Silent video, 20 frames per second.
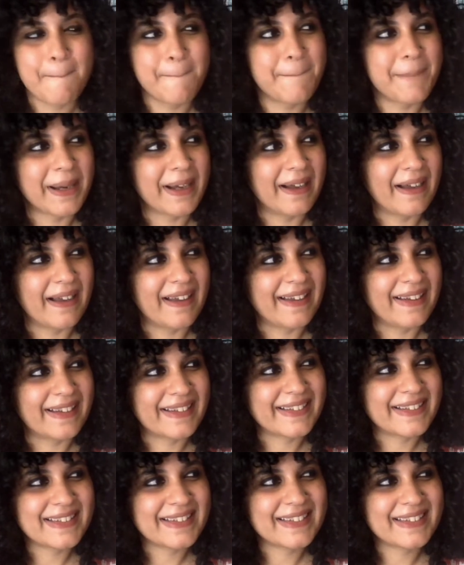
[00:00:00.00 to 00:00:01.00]

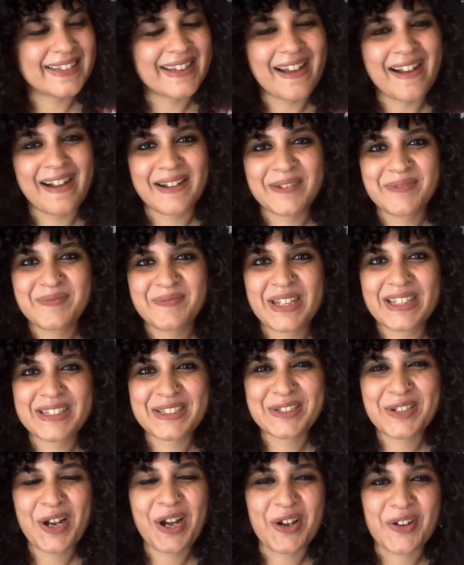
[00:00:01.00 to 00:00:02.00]
But yeah,
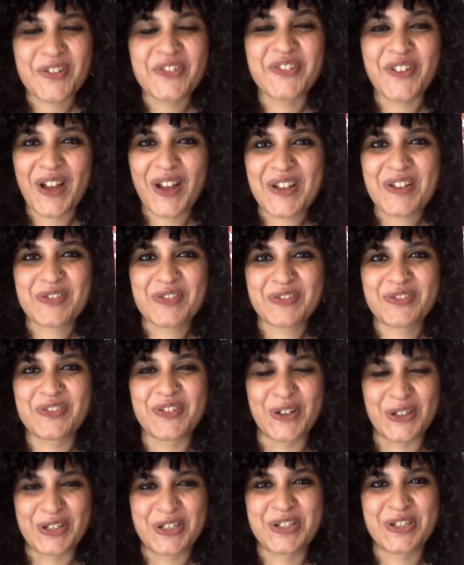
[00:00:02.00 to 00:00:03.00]
it's not a 5
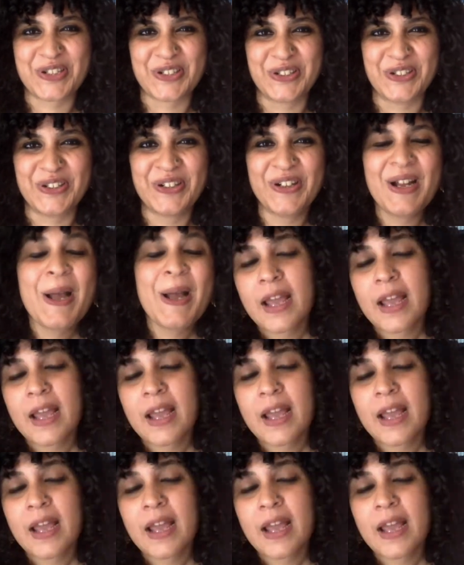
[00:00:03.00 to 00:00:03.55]
for sure.